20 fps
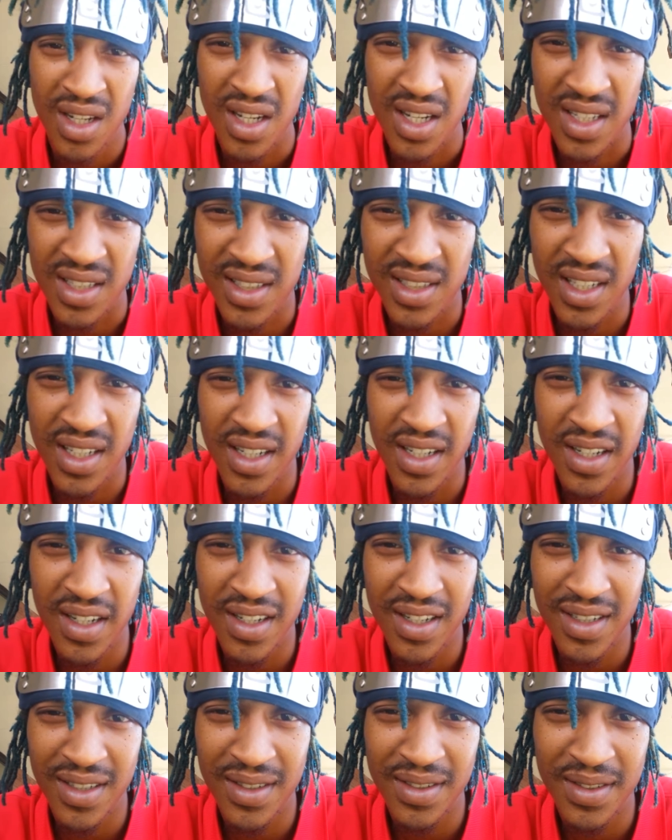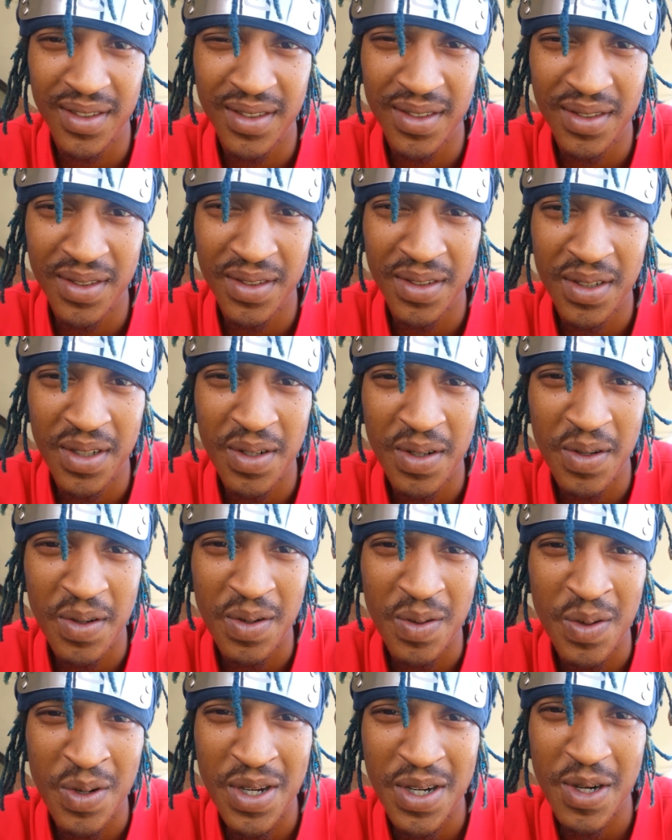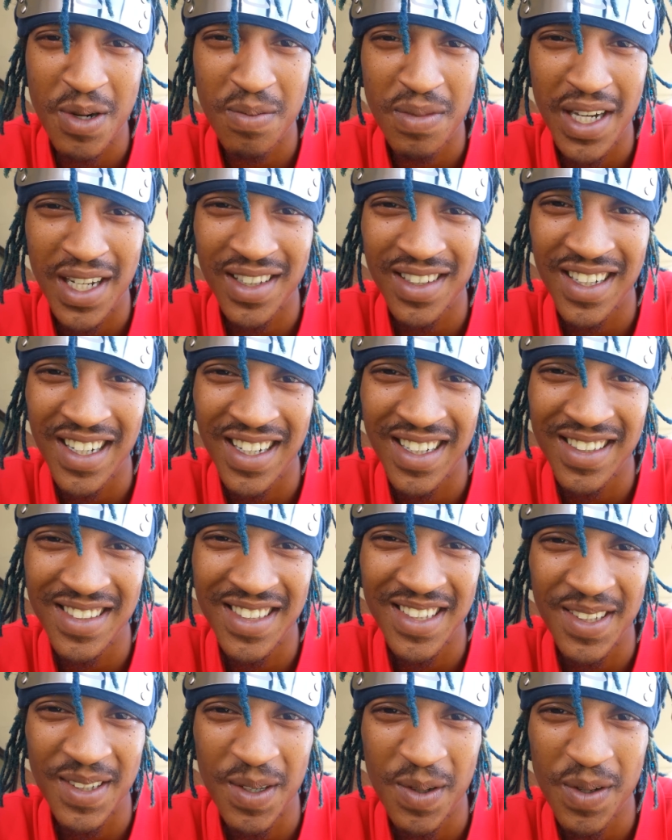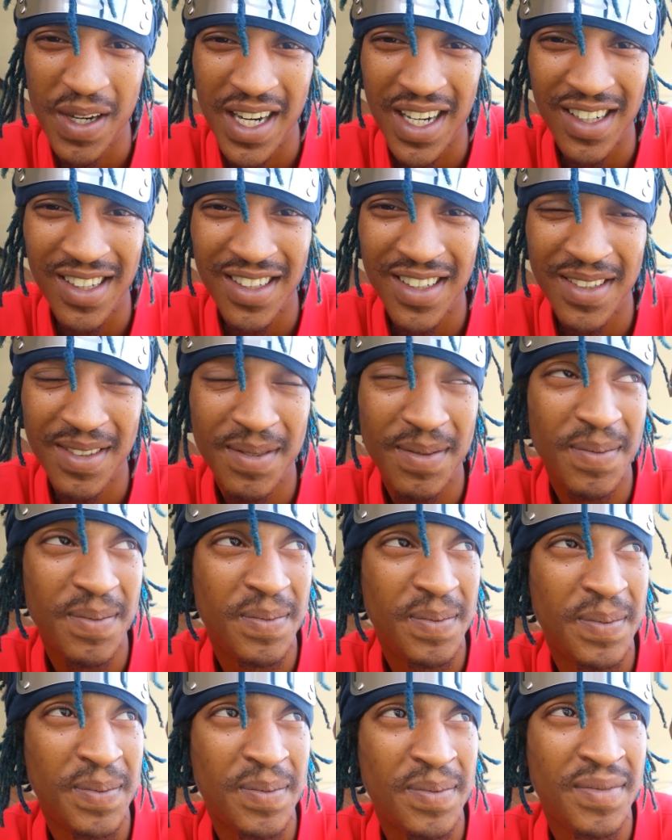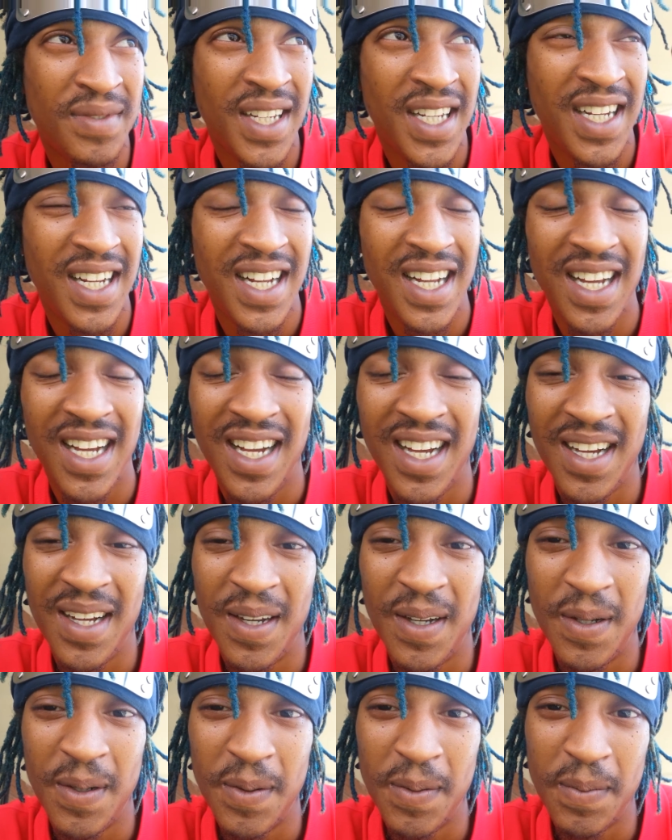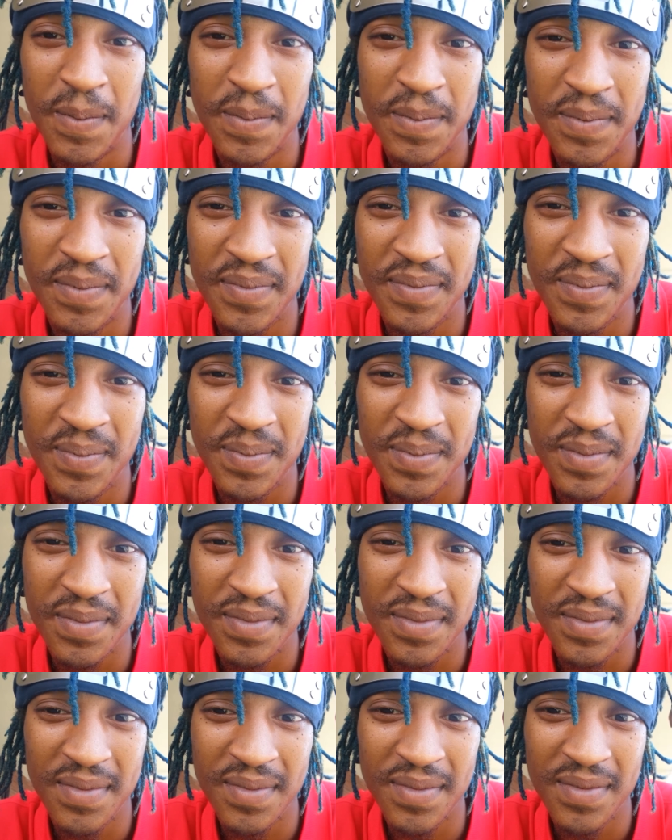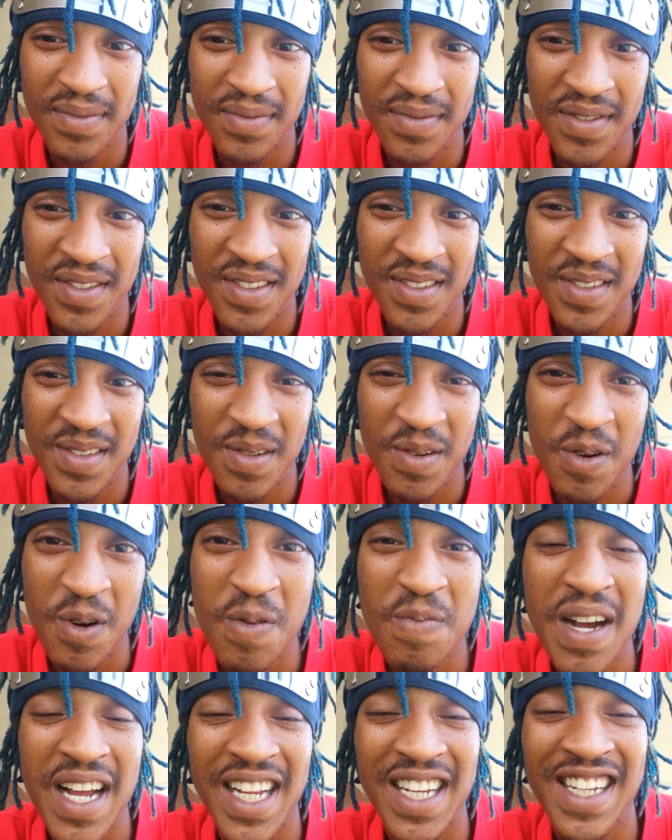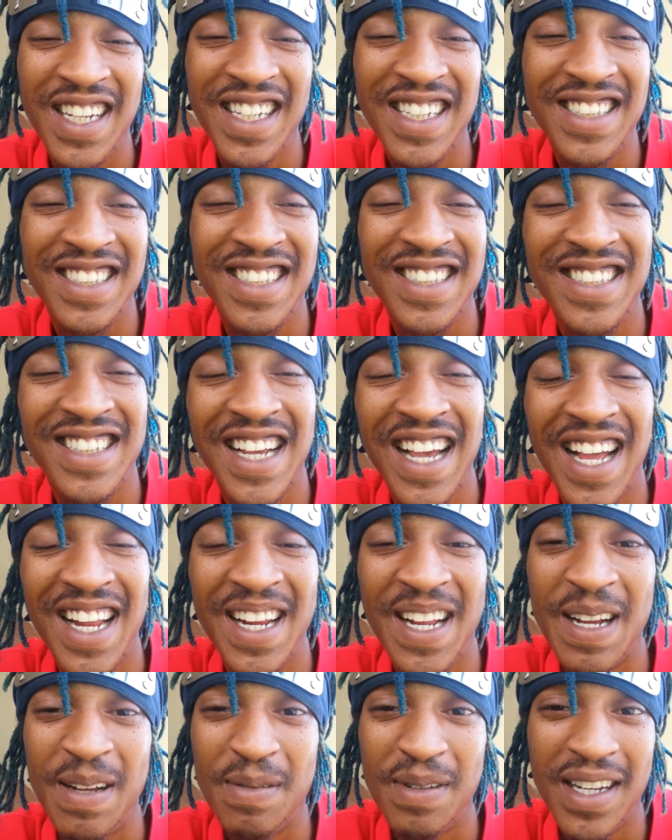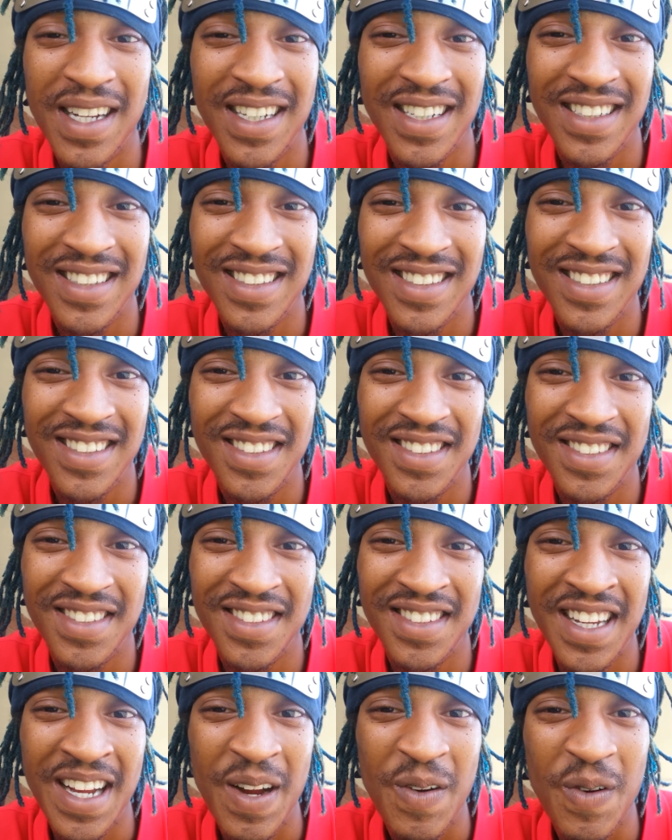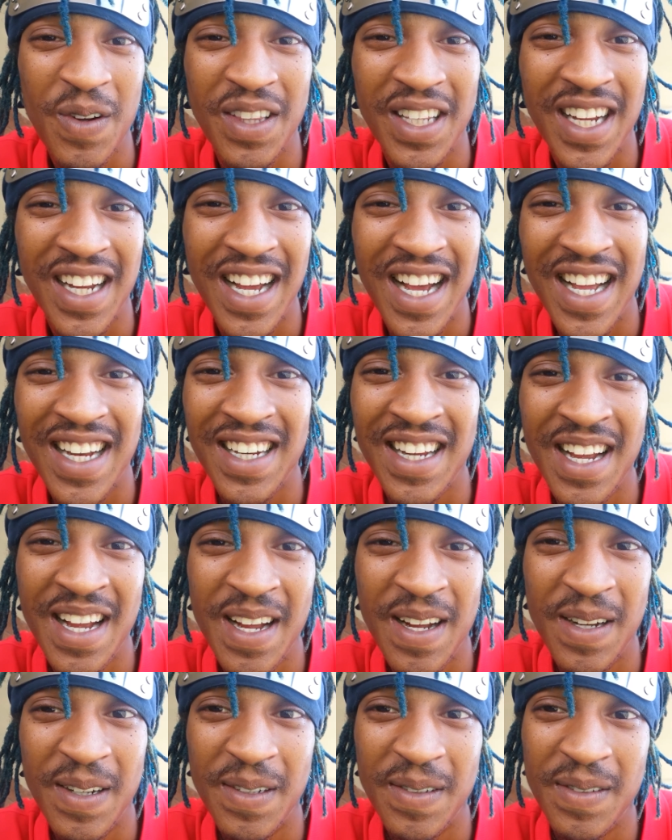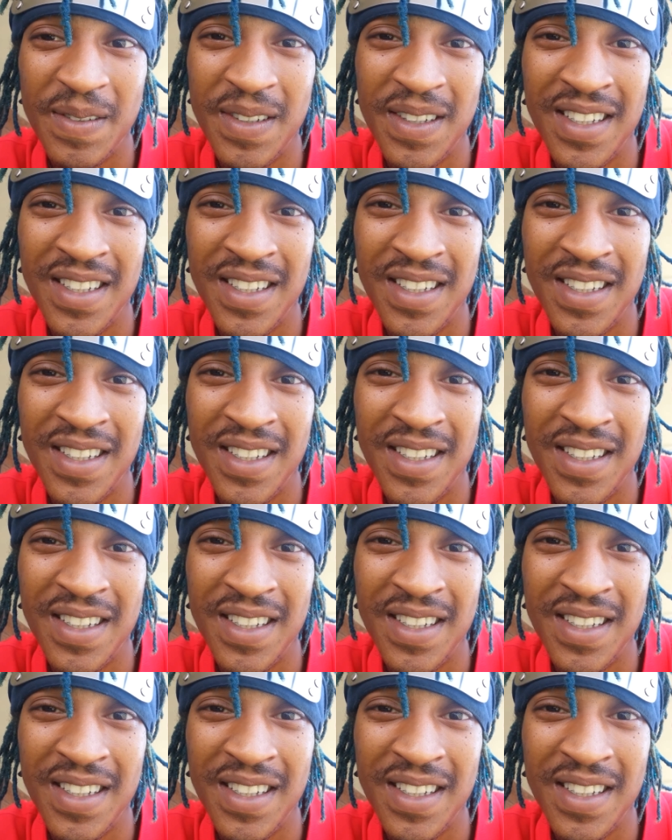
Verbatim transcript: I sit here, wonder about things on the regular. Um, worry about the kids these goddamn days. They ain't worth a goddamn.